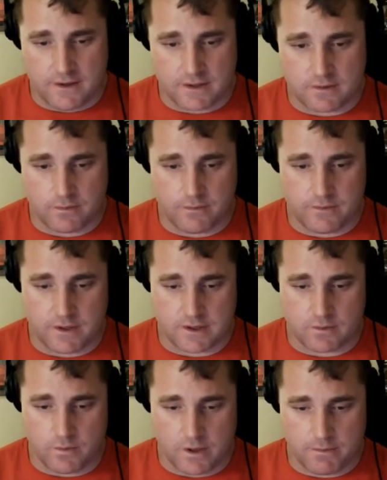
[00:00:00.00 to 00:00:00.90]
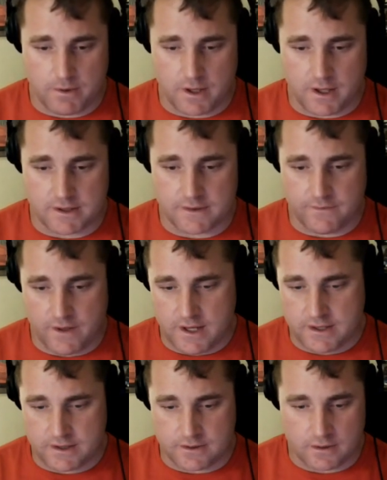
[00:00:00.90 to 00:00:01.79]
this week because of
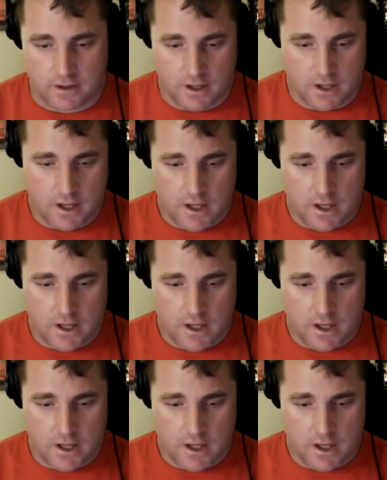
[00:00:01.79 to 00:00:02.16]
Easter.